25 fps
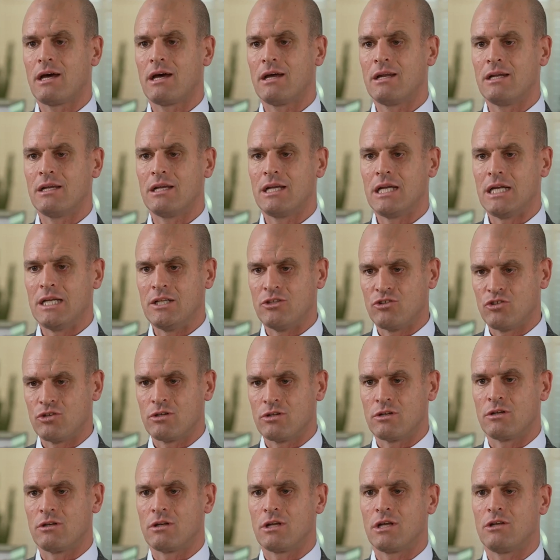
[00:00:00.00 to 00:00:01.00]
an
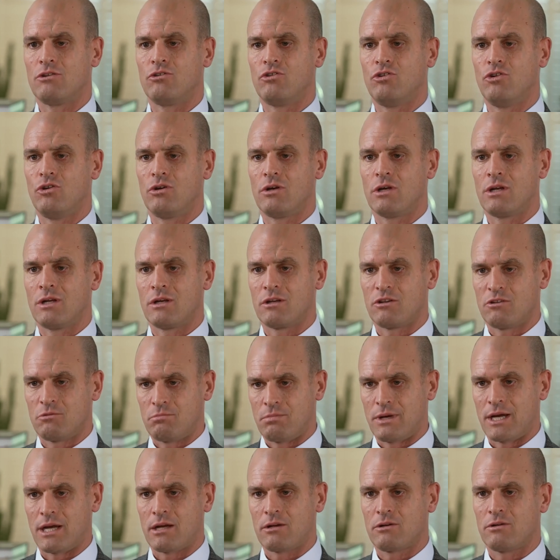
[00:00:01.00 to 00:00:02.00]
incident as you can
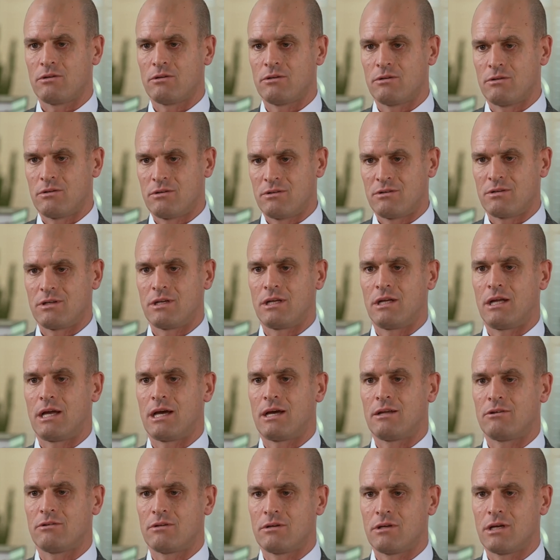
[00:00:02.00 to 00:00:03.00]
expect to see
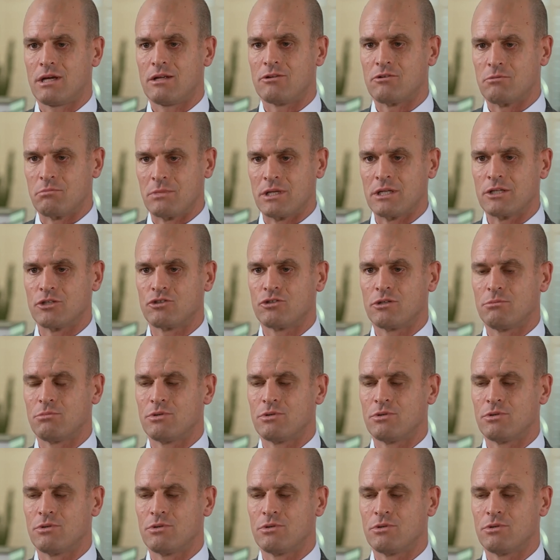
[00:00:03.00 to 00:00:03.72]
as a military